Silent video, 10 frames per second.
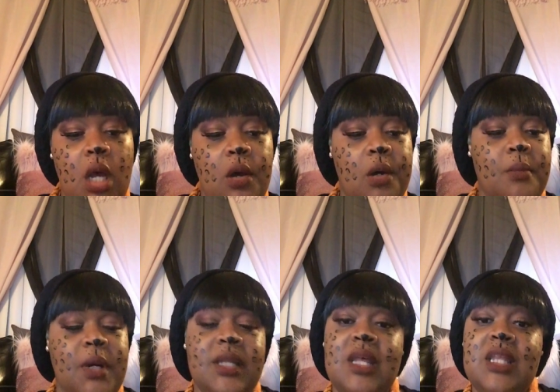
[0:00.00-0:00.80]

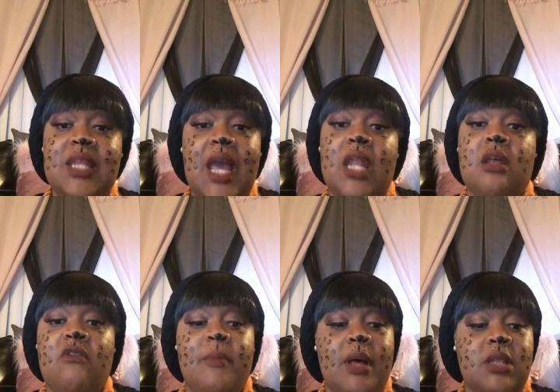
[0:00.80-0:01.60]
Um, another thing I
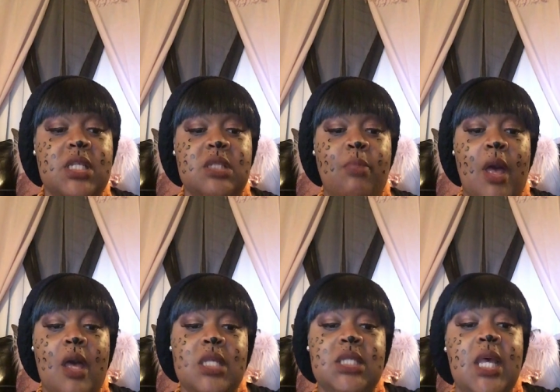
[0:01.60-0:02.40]
love about this
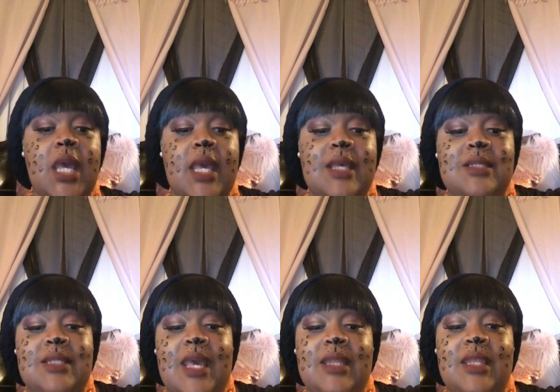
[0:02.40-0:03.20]
box is
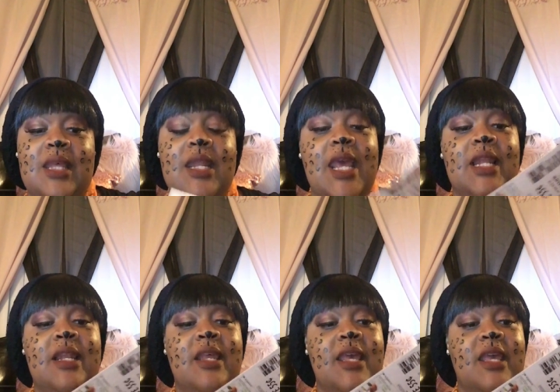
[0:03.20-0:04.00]
that they
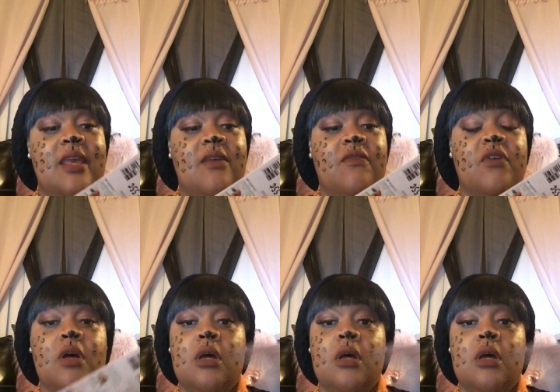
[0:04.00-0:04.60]
leave